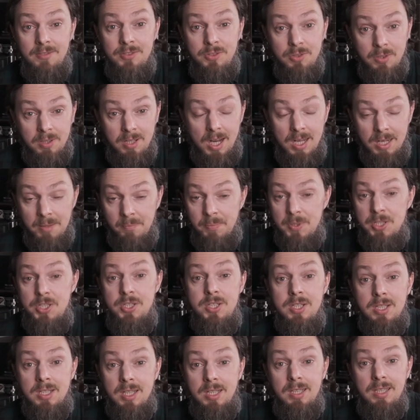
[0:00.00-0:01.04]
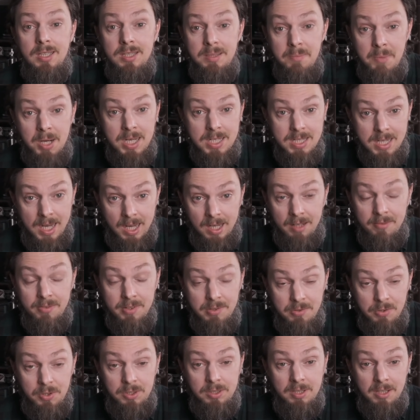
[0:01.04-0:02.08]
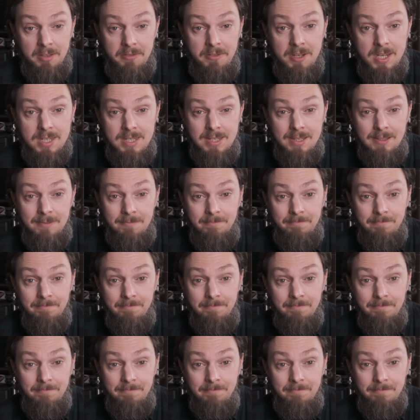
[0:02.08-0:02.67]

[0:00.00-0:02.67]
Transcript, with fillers: Everything is simple in its interface,